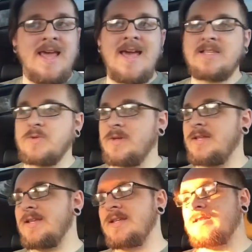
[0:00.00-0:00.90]
ass when
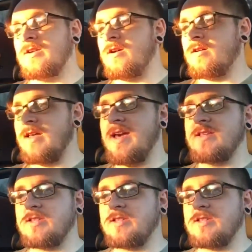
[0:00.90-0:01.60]
you need it to haul ass,